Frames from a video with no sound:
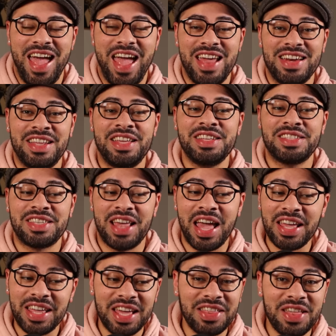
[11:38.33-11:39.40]
And he's
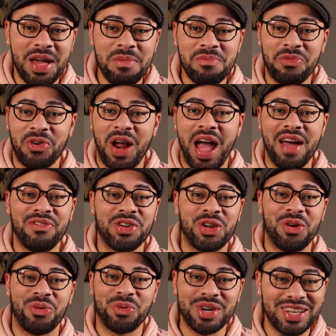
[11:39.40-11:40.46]
thanking them for
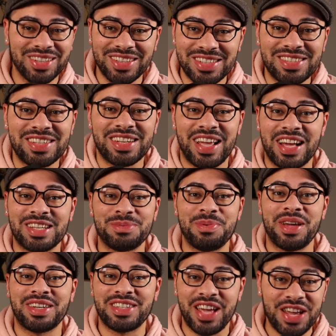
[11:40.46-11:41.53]
having a realistic
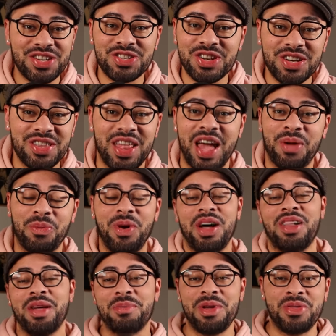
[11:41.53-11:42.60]
expectation that,
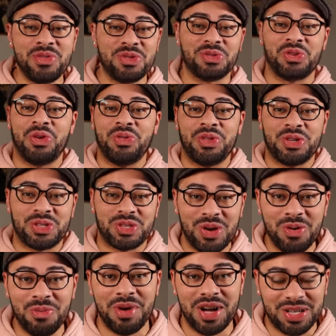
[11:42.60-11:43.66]
well, I mean, there's only
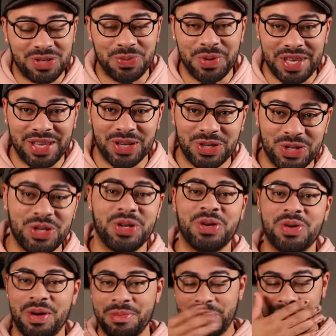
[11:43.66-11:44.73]
so much we can
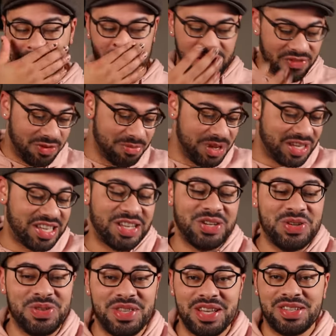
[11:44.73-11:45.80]
do. I mean, the government can
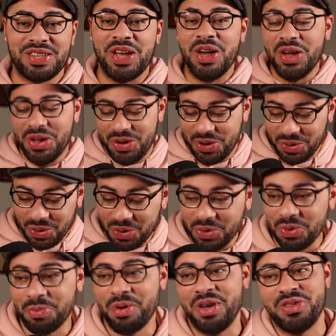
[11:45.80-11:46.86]
do this, your
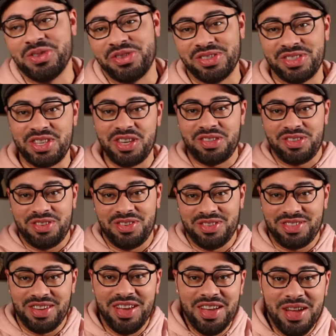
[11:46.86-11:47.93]
local brothers and
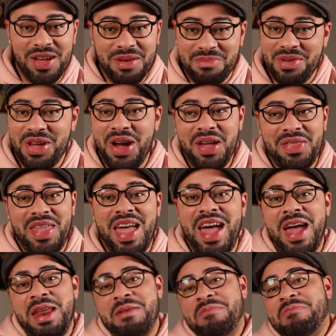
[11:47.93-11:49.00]
sisters. Beyond
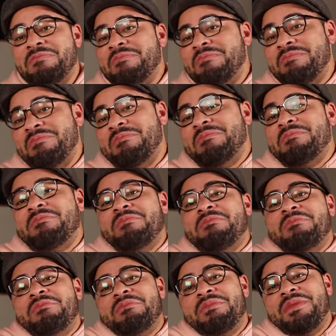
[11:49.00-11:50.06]
that,
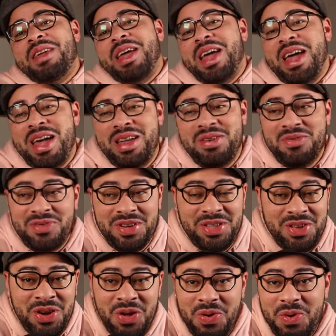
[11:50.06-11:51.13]
I don't
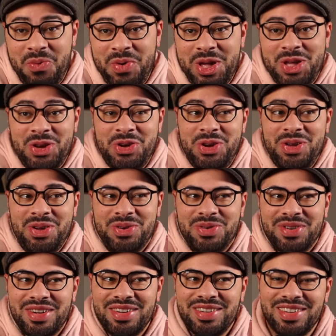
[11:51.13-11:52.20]
really know what we can
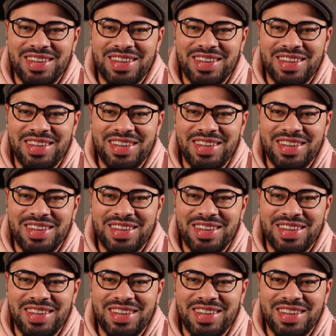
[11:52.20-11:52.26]
do.